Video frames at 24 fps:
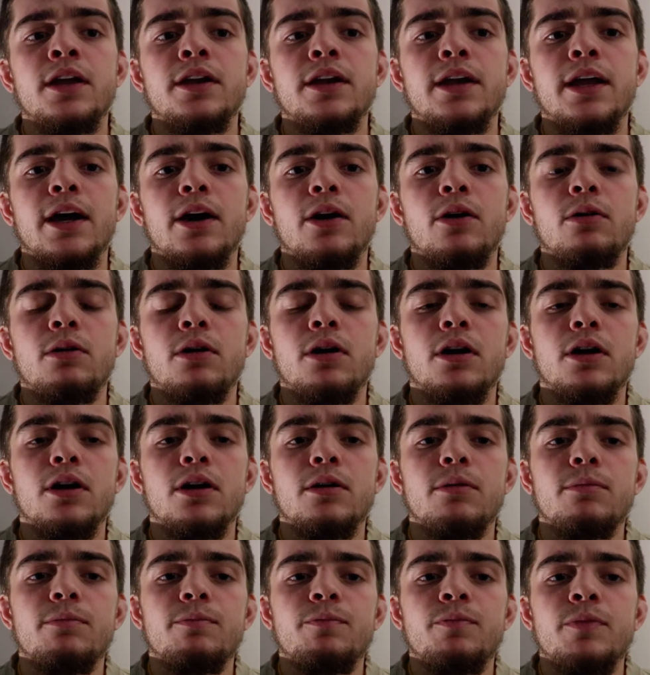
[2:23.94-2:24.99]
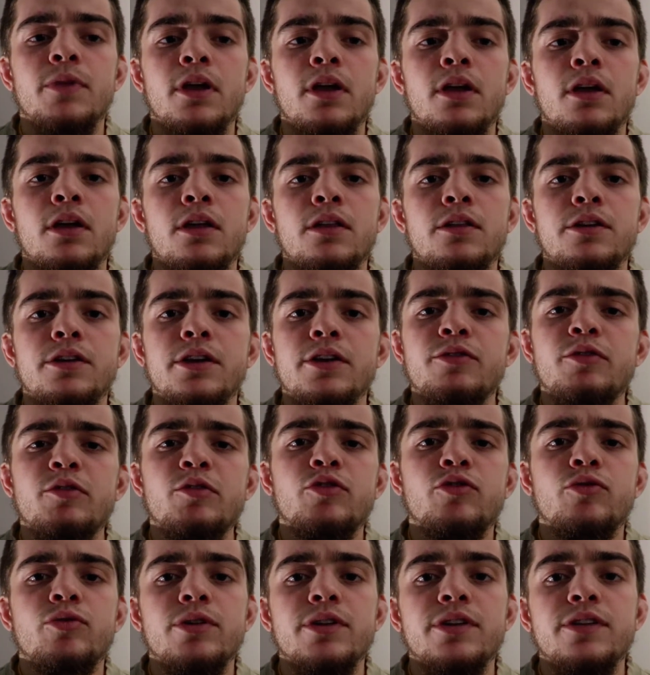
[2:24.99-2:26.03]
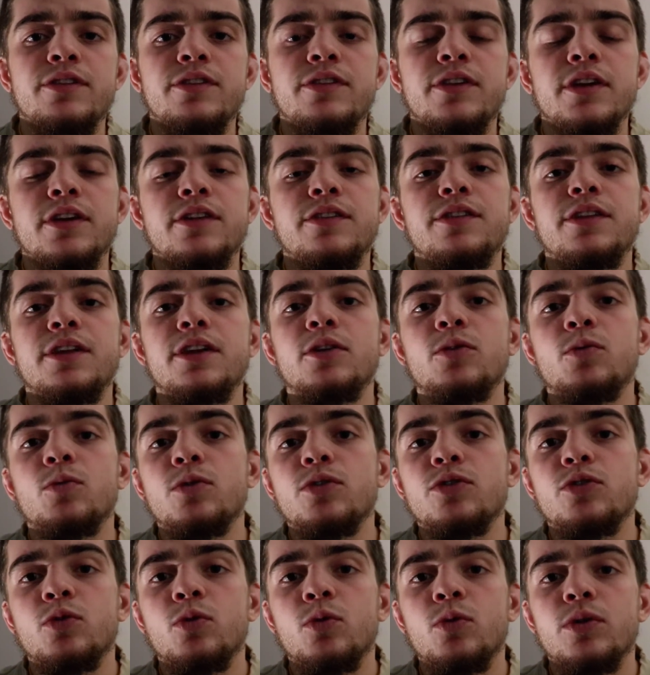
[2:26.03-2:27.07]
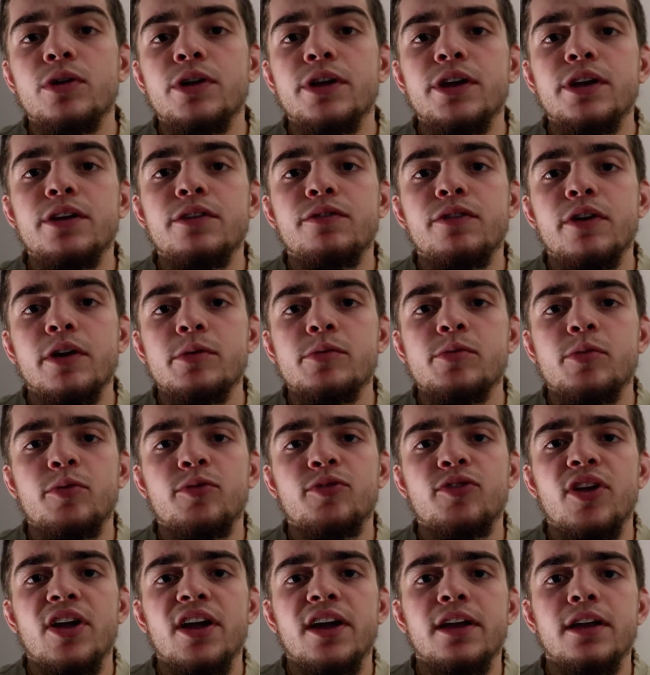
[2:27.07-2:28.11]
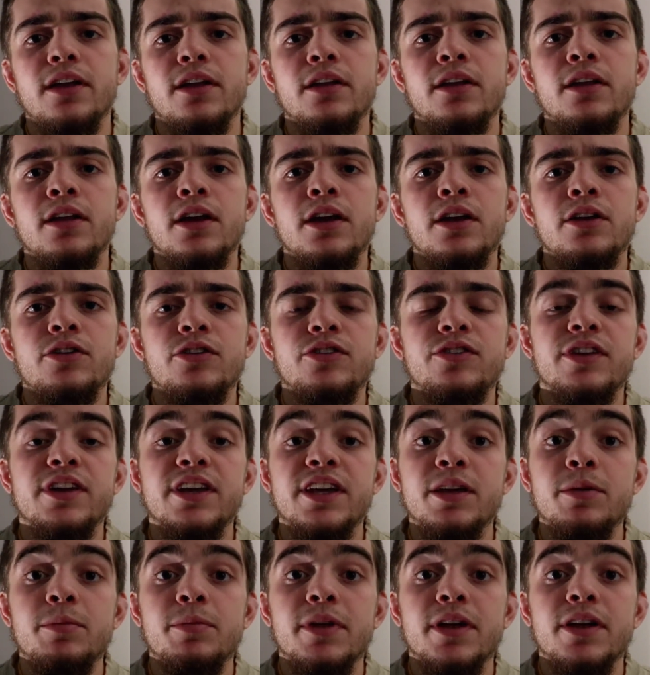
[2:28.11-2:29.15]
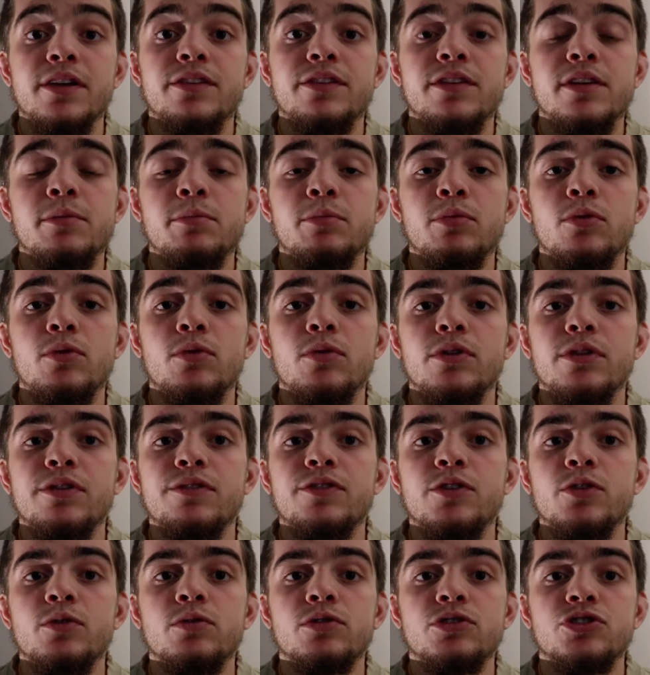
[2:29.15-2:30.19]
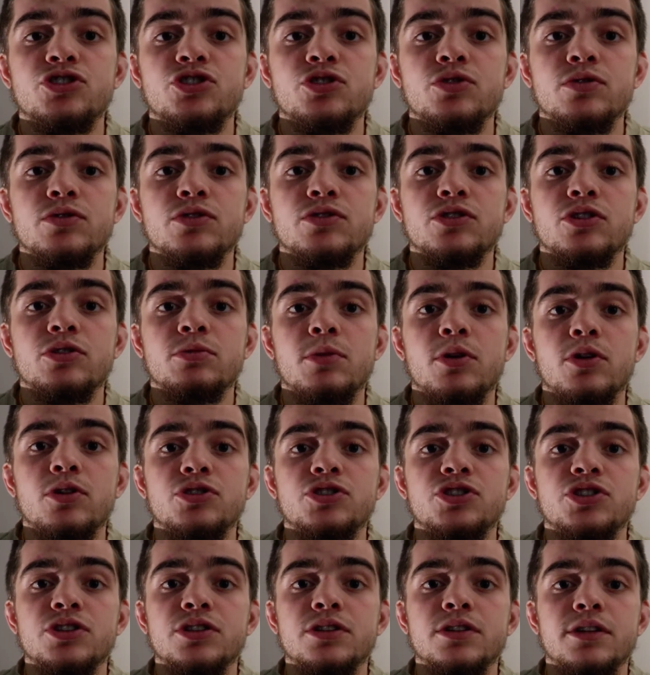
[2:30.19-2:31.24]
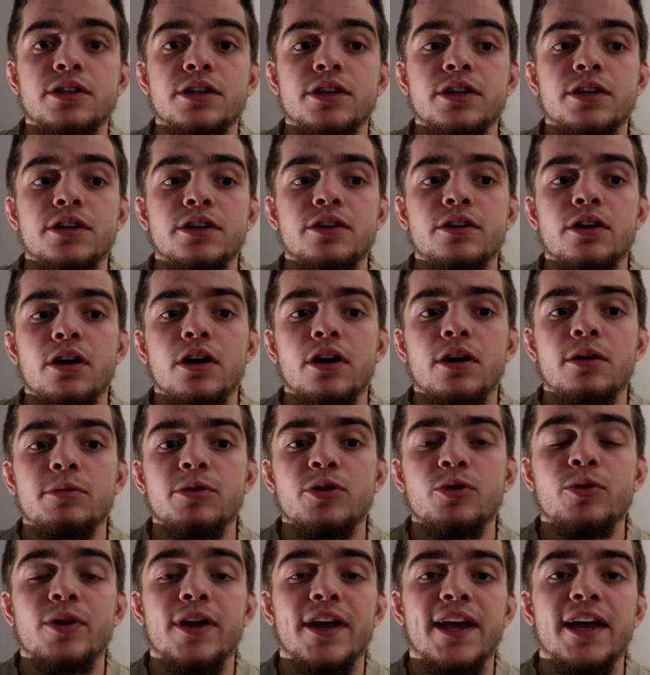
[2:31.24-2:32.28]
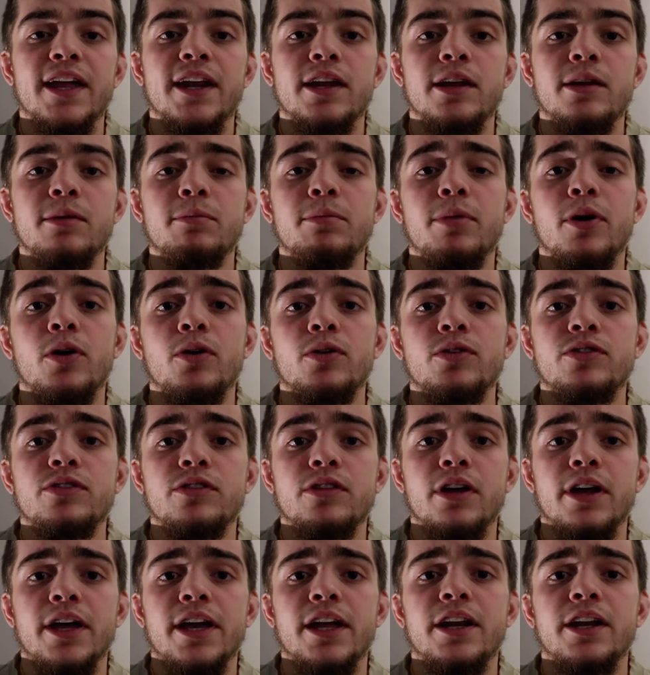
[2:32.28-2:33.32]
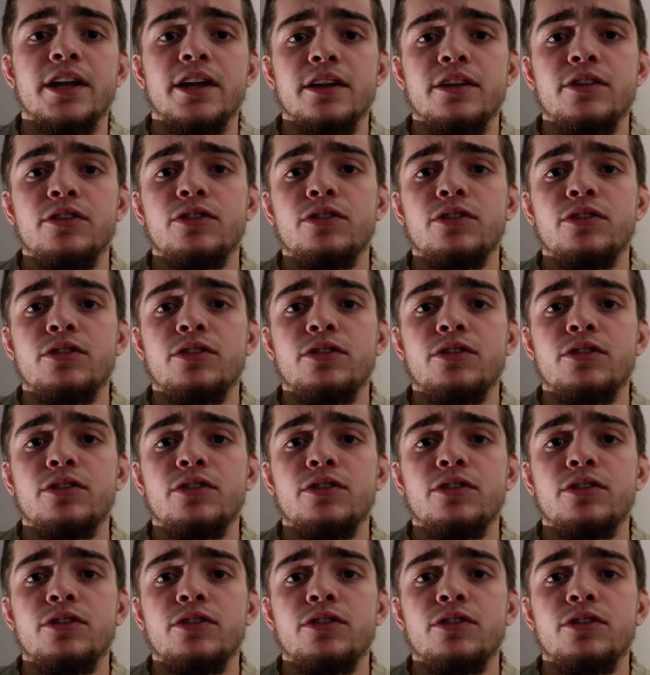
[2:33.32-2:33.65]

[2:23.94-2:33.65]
Now, the difference between 60 and 120 frames per second, just to keep things simple, if you want to shoot in slow motion and you want to edit in post to edit